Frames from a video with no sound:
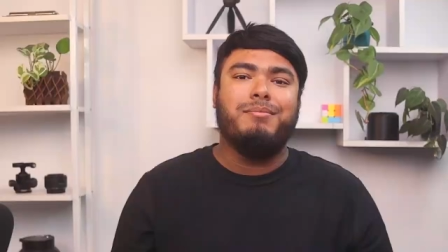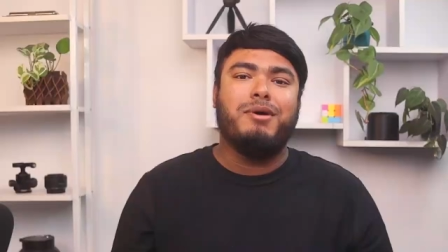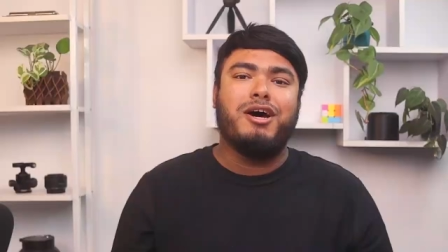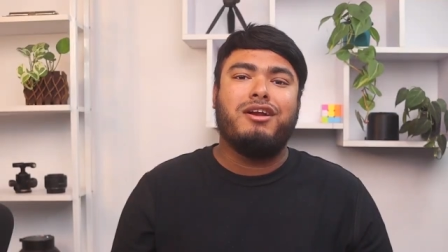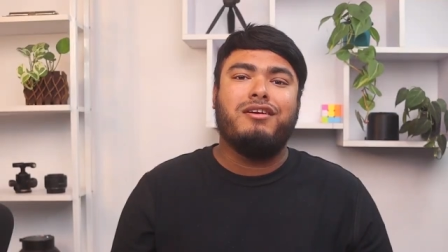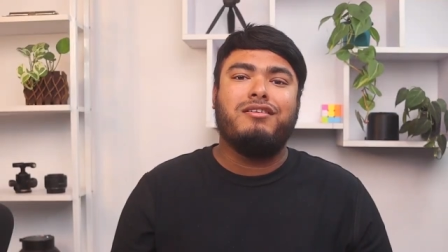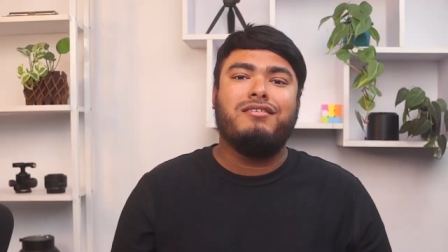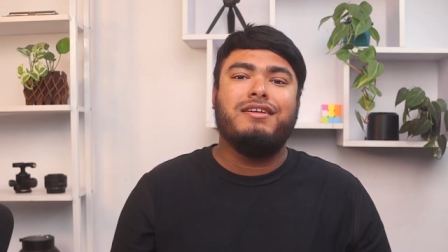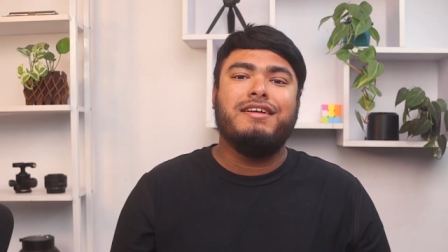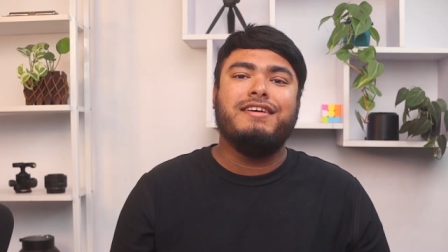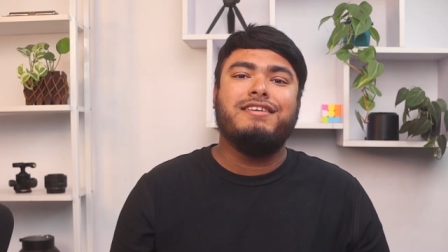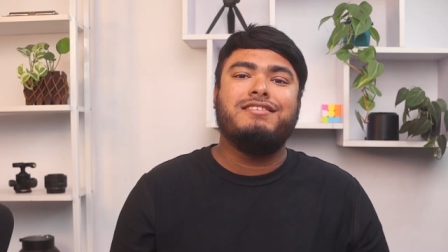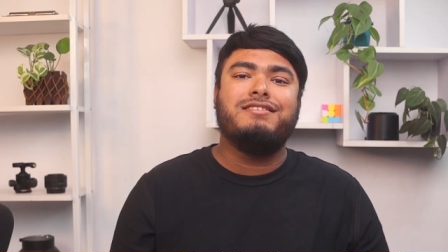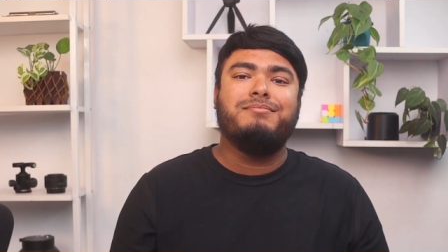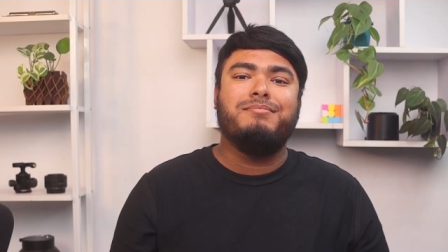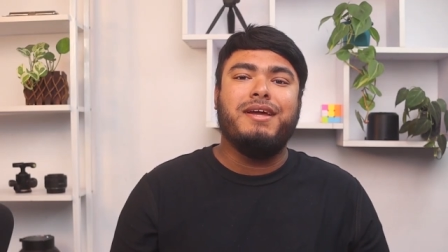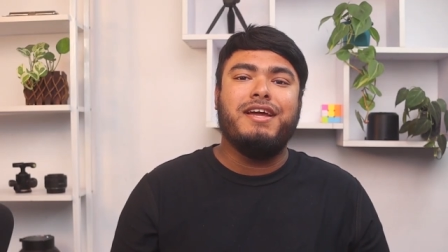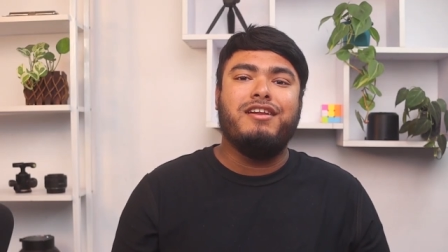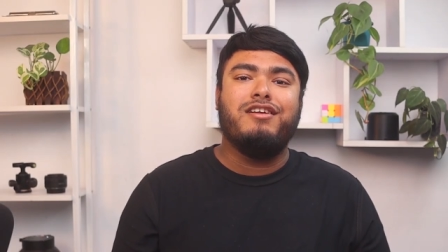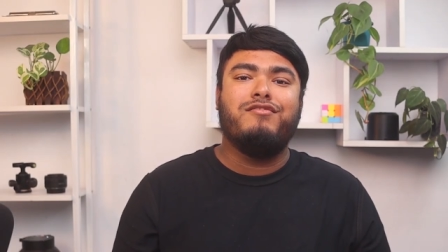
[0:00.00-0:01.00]
The bottle
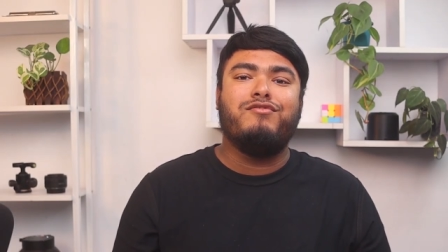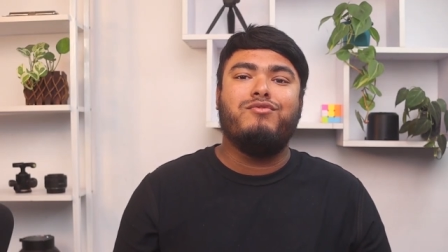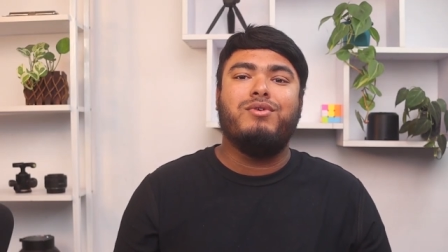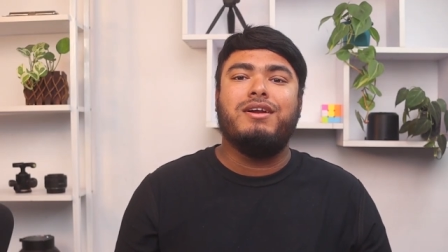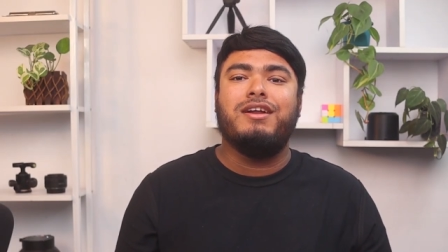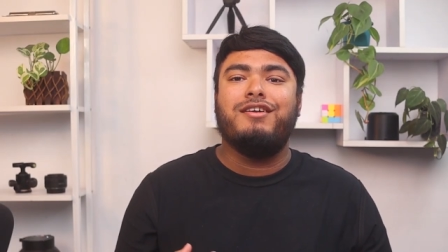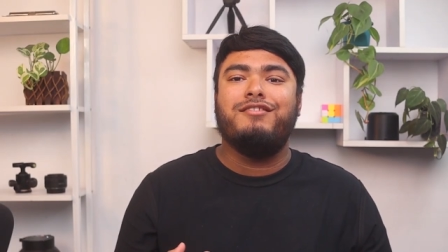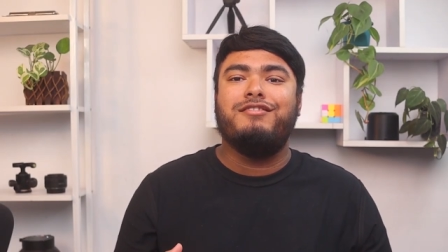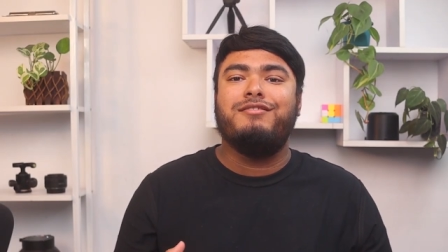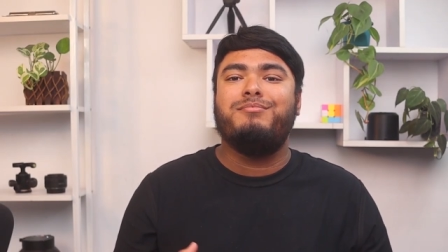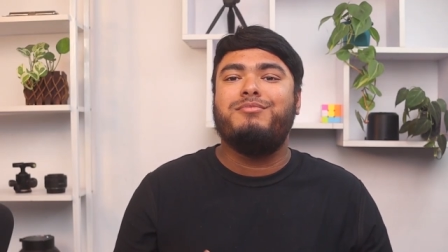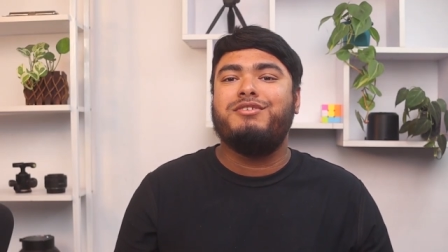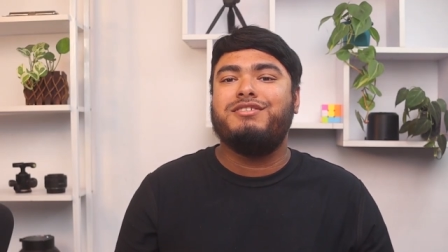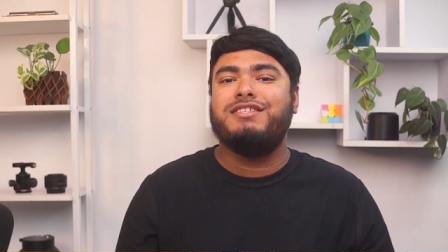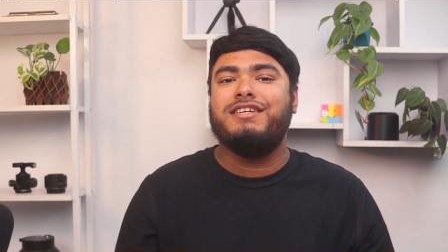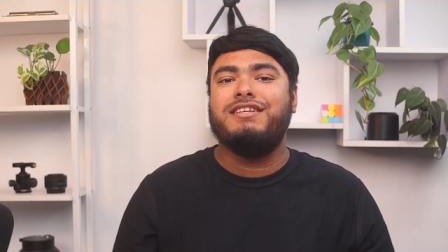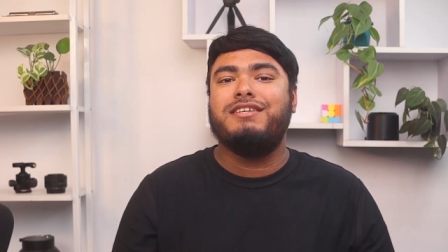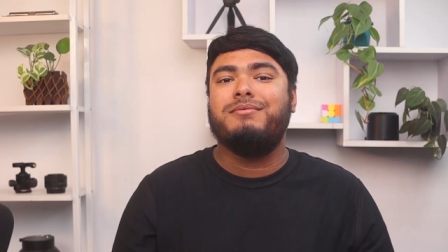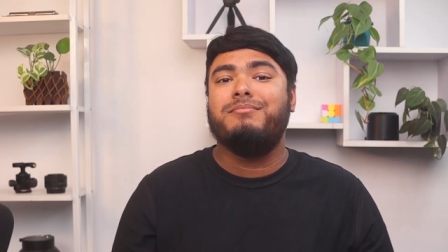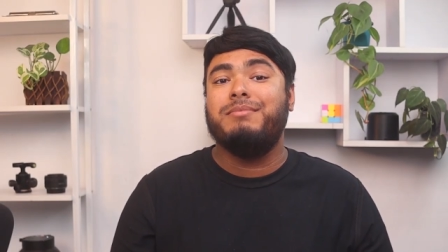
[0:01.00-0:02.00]
is made of
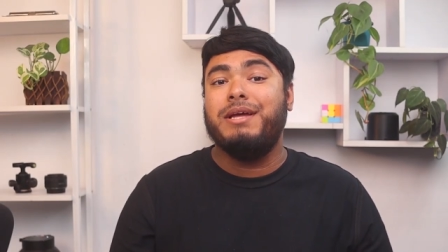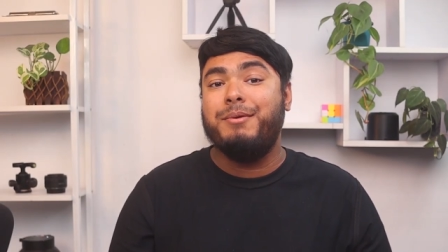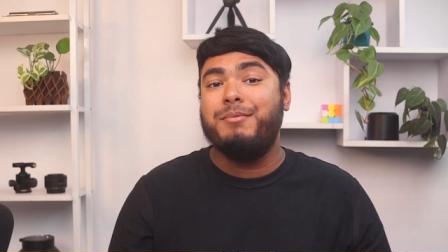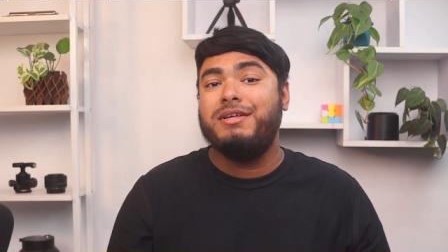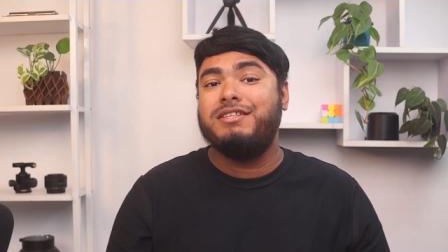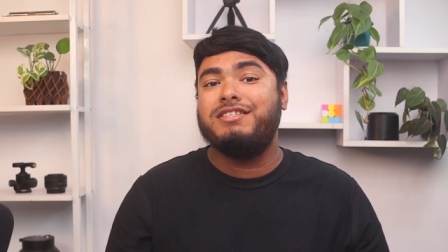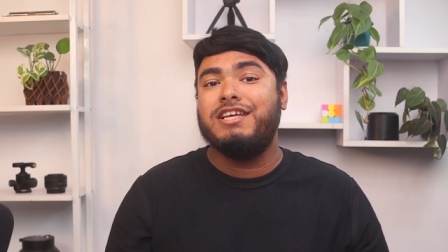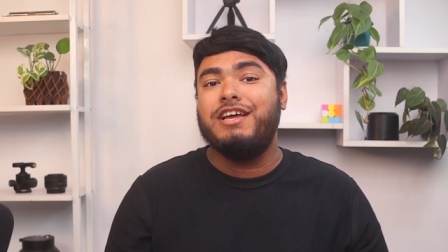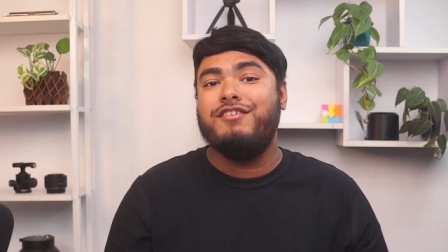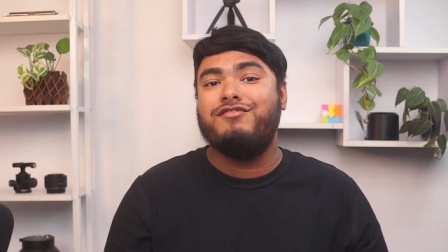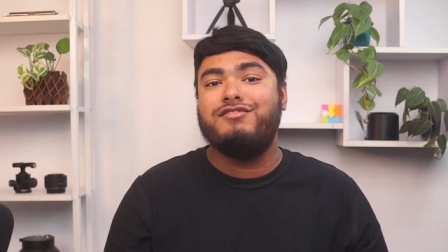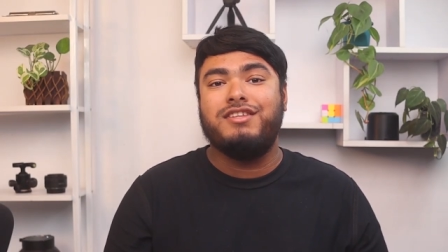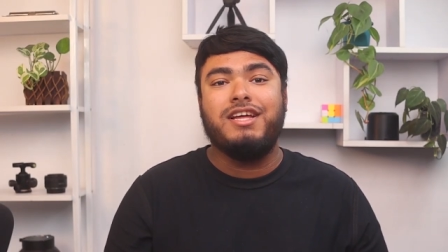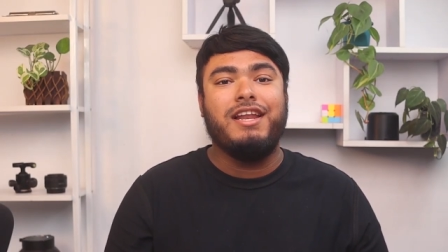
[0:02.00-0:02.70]
100% baby-safe